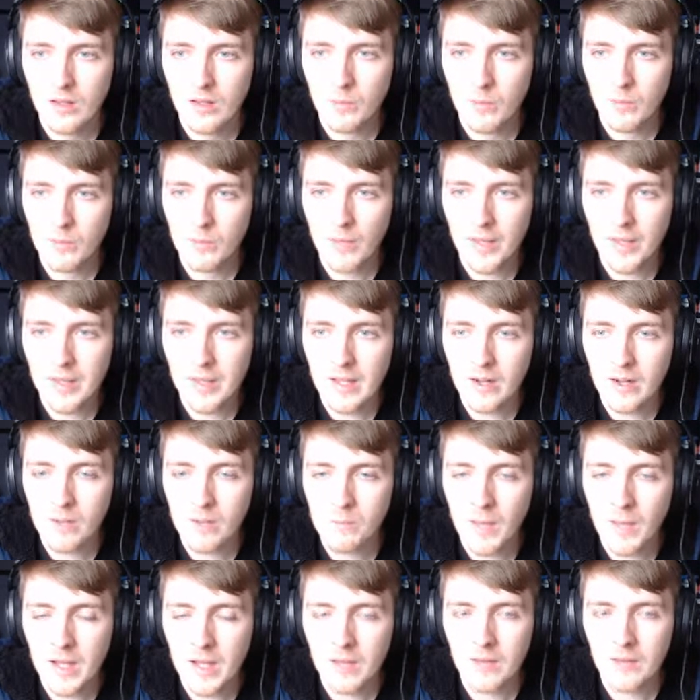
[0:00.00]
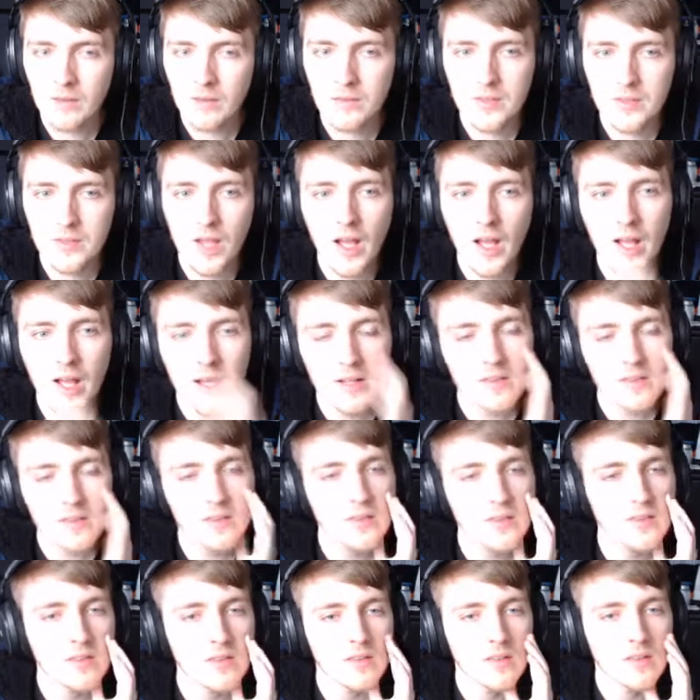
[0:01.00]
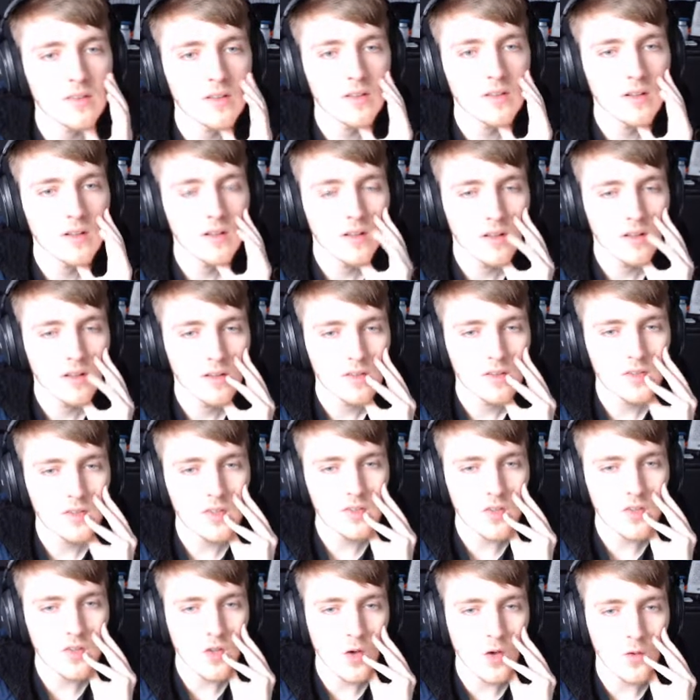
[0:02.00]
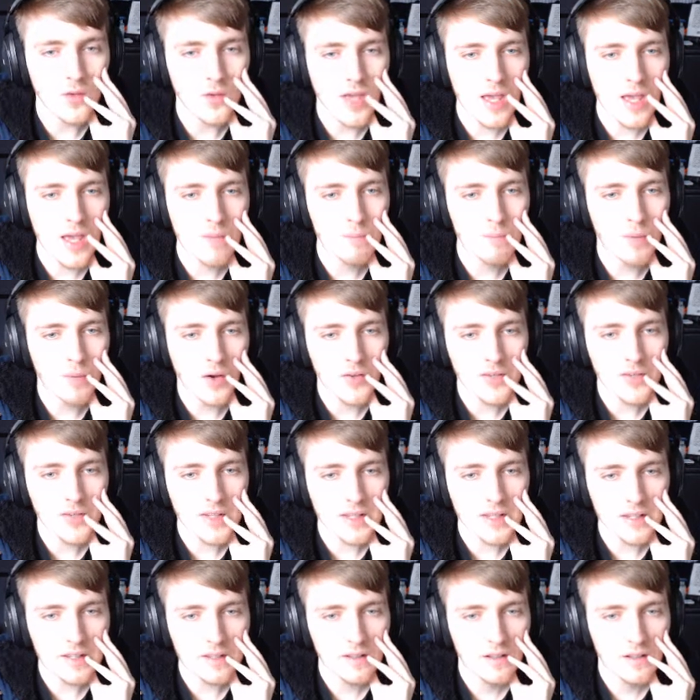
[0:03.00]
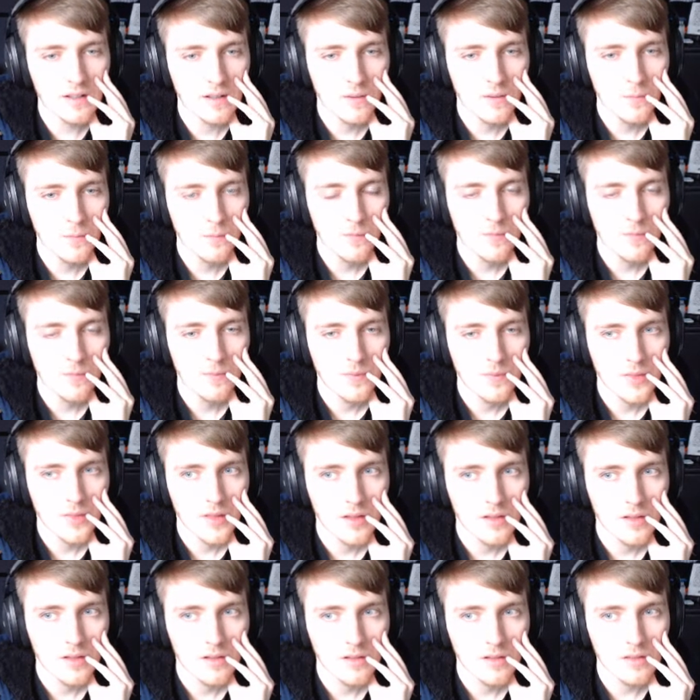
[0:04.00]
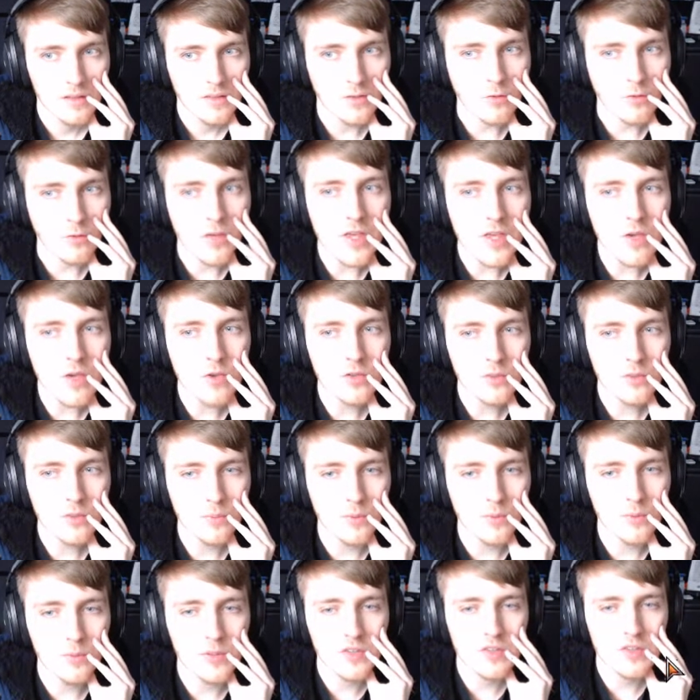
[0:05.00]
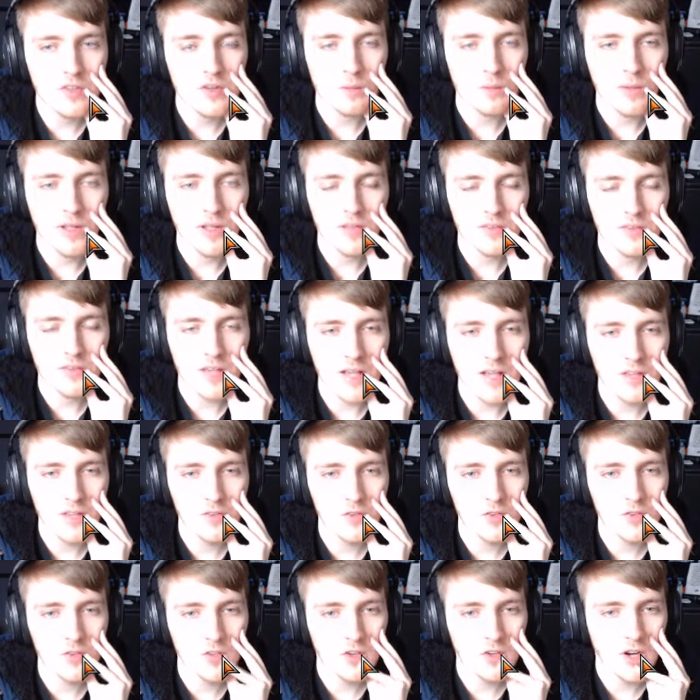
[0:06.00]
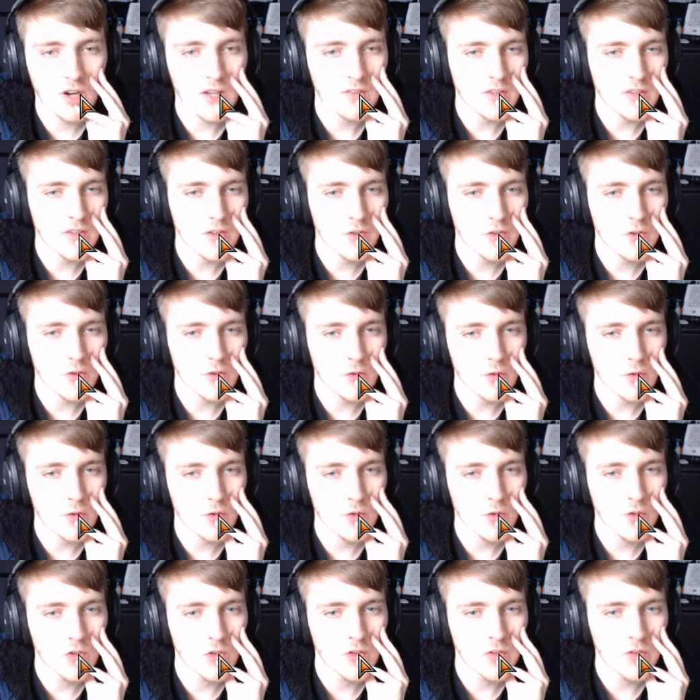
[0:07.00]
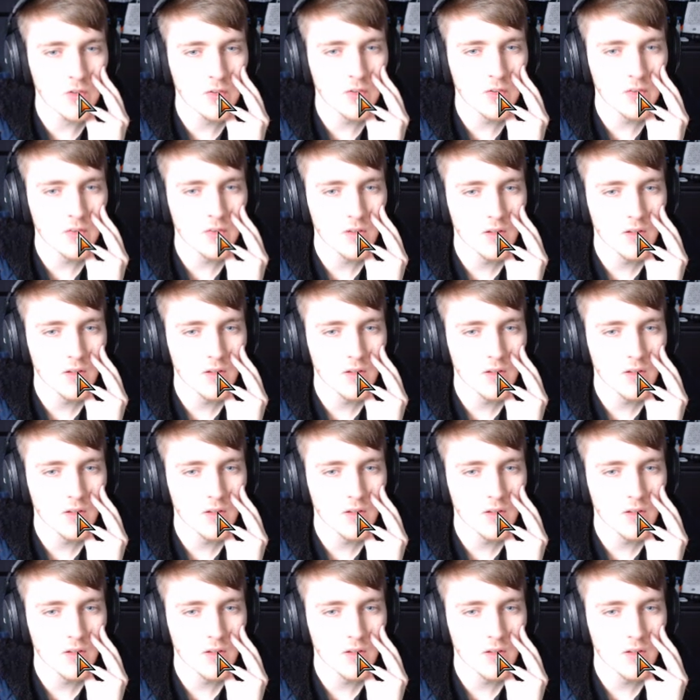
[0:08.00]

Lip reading: We might get our Mantle of Tides. She's an okay body. The reusable Witching Wells, extra scries, extra draws.